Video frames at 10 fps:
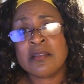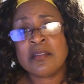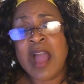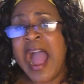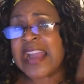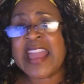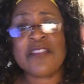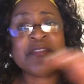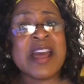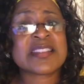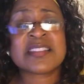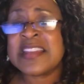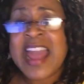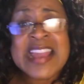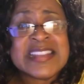I have not
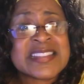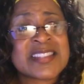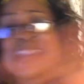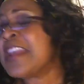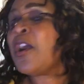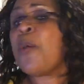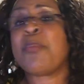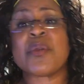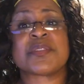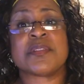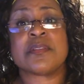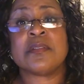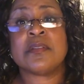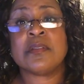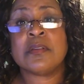seen a single person
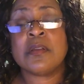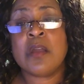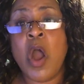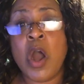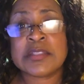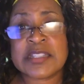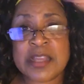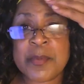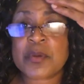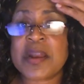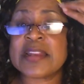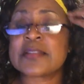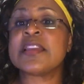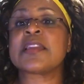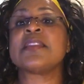on the Democratic
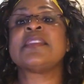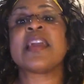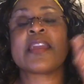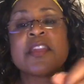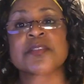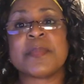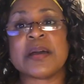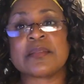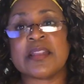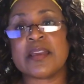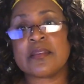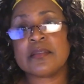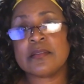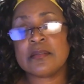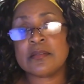ticket that cares about that.
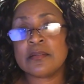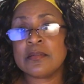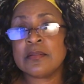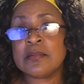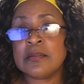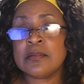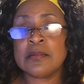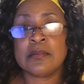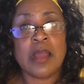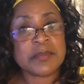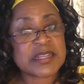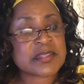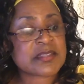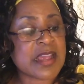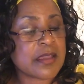I'm
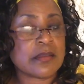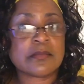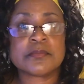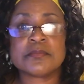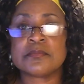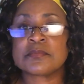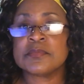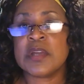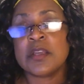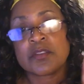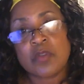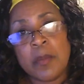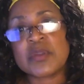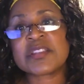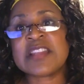just saying. So I'm
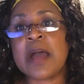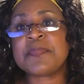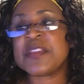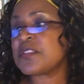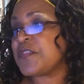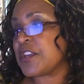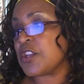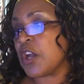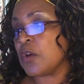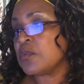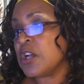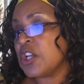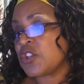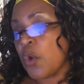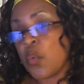going to stop this video.
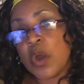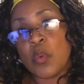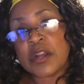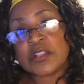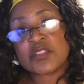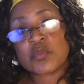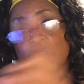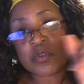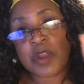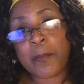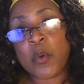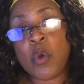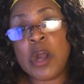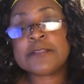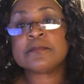So what are the So number
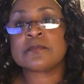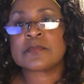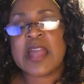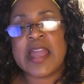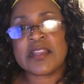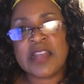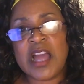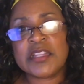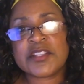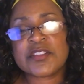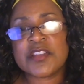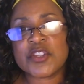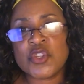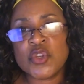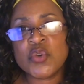one, acknowledge that
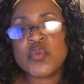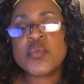you